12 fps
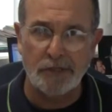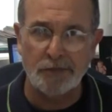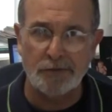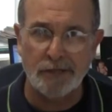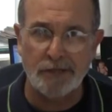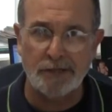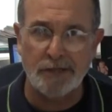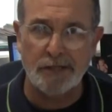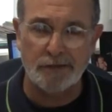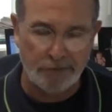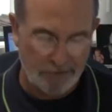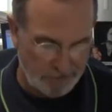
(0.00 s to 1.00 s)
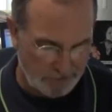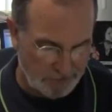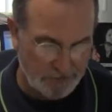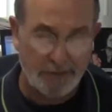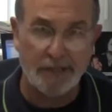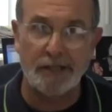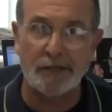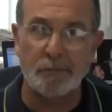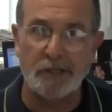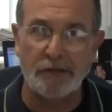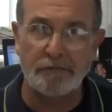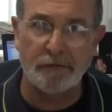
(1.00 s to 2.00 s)
transactions, getting
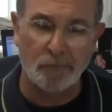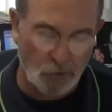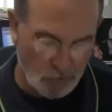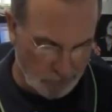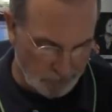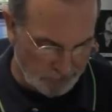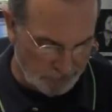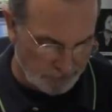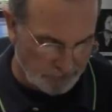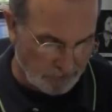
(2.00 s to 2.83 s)
money from owners.